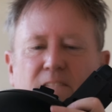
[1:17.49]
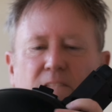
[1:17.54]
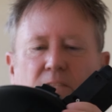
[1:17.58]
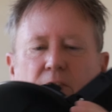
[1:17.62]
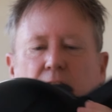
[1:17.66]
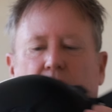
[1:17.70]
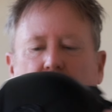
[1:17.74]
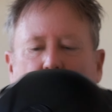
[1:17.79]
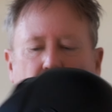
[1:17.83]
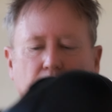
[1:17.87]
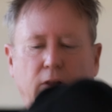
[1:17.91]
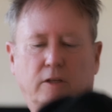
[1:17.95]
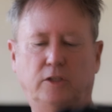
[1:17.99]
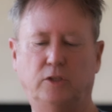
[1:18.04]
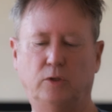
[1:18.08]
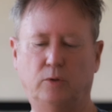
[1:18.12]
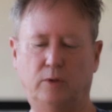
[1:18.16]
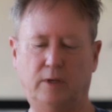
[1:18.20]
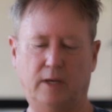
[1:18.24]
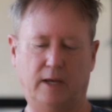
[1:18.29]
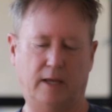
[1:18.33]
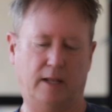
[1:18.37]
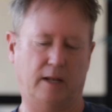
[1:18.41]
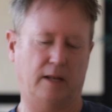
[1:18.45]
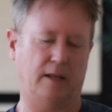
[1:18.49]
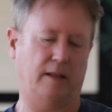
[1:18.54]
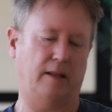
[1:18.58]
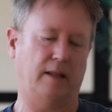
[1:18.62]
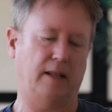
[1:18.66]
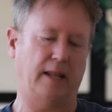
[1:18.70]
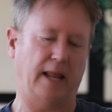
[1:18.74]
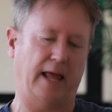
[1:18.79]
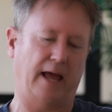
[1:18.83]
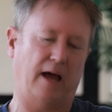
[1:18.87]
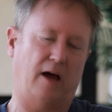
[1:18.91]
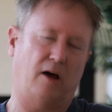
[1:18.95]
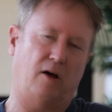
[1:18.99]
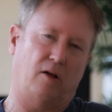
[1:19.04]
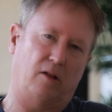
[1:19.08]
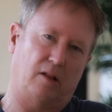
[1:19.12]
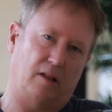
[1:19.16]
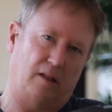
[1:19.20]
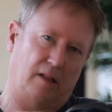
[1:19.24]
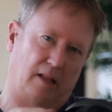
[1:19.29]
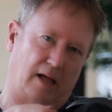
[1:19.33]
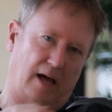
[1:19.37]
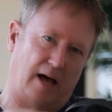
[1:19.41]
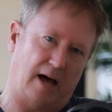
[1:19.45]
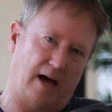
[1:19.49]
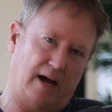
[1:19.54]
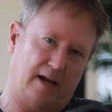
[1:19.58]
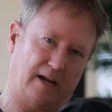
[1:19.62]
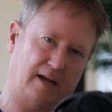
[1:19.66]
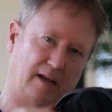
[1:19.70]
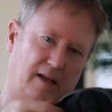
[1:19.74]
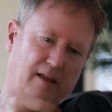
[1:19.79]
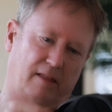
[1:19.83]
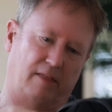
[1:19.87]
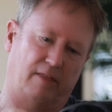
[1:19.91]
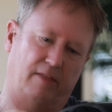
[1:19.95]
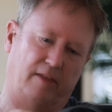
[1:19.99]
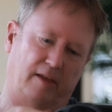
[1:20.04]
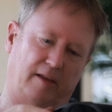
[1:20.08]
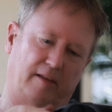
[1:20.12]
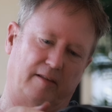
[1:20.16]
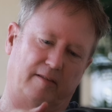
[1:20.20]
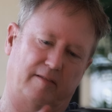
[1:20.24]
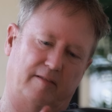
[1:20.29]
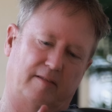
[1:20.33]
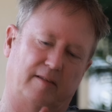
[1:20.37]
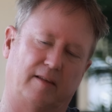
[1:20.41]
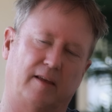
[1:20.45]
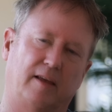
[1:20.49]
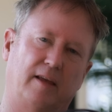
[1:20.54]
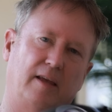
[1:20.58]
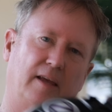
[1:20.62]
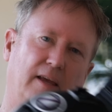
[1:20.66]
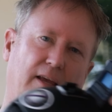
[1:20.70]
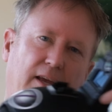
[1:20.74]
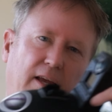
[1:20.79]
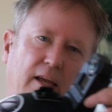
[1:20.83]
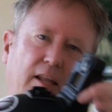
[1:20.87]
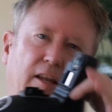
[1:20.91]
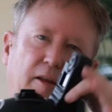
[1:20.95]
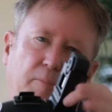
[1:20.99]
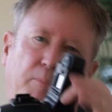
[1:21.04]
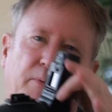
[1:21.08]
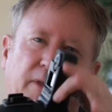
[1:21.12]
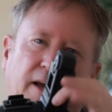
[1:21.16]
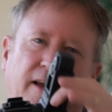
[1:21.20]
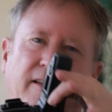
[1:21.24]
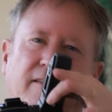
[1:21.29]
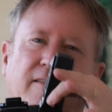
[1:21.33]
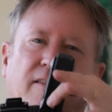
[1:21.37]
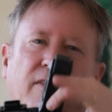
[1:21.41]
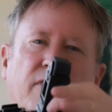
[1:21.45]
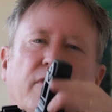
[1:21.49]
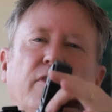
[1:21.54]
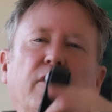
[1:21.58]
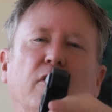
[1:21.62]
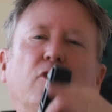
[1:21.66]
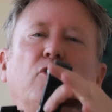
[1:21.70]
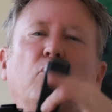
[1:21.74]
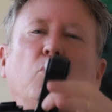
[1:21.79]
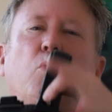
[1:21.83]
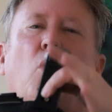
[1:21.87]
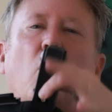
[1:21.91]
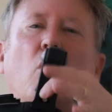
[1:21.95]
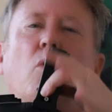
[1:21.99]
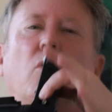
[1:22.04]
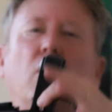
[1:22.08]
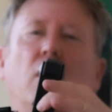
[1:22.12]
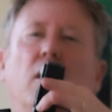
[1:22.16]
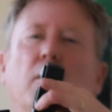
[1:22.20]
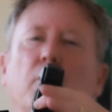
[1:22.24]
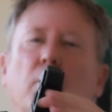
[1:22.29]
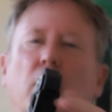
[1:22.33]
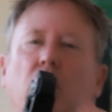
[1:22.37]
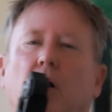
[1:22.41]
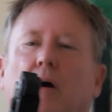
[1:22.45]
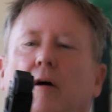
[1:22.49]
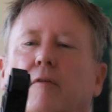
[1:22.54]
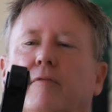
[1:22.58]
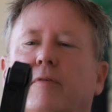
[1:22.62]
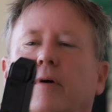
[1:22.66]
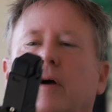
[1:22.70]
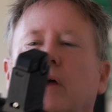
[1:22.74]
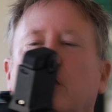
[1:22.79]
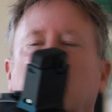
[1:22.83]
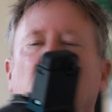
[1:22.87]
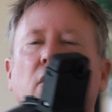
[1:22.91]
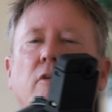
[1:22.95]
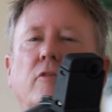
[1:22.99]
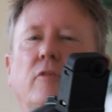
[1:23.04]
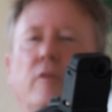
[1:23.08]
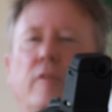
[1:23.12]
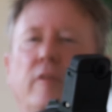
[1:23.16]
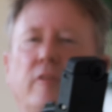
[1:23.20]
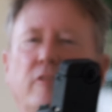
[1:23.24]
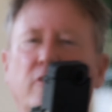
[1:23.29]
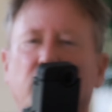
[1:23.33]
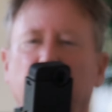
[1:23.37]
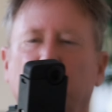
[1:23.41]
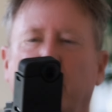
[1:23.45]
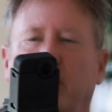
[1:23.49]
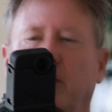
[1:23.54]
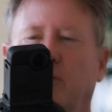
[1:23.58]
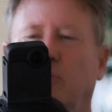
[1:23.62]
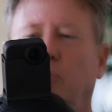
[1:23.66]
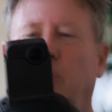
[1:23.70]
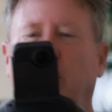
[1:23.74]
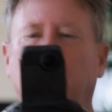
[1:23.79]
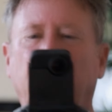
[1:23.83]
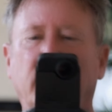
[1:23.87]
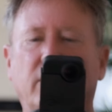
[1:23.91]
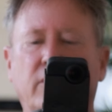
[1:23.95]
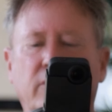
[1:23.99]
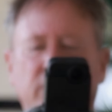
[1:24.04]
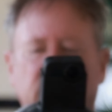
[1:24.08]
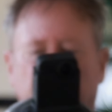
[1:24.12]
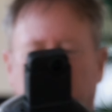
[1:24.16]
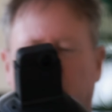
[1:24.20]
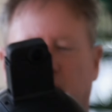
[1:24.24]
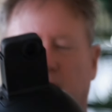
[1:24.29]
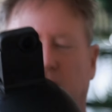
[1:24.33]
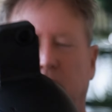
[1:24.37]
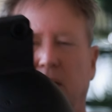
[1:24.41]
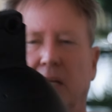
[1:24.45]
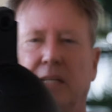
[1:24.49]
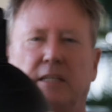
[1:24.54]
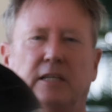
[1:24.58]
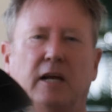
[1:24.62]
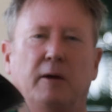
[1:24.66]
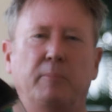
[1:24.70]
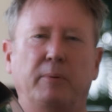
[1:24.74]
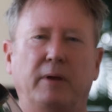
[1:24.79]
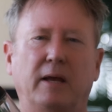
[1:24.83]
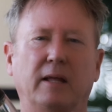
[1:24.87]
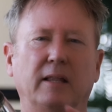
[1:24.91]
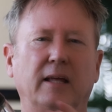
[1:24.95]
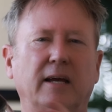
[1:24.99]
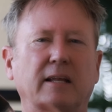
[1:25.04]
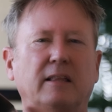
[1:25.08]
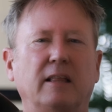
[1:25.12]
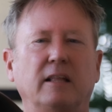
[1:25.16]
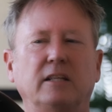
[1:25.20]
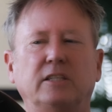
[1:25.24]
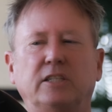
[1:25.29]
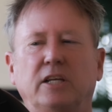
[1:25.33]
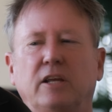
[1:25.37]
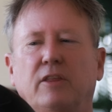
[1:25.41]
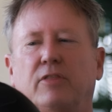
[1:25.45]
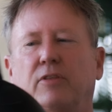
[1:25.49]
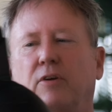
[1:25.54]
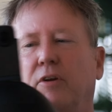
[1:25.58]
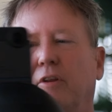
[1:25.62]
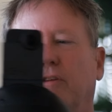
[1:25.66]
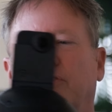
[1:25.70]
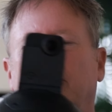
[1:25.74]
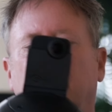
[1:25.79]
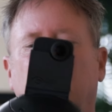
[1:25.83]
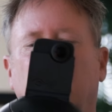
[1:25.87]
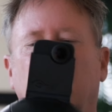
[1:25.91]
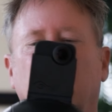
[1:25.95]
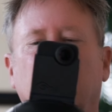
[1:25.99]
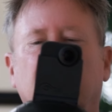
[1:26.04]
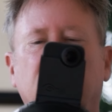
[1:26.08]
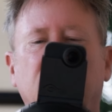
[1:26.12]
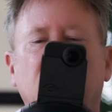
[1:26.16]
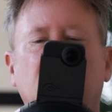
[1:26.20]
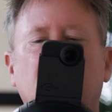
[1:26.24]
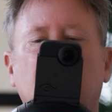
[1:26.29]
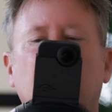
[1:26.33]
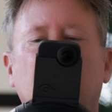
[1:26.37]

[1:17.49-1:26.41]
so that you can now lock this into place and this won't come off. So this is my regular day-to-day jumping. I like the G35.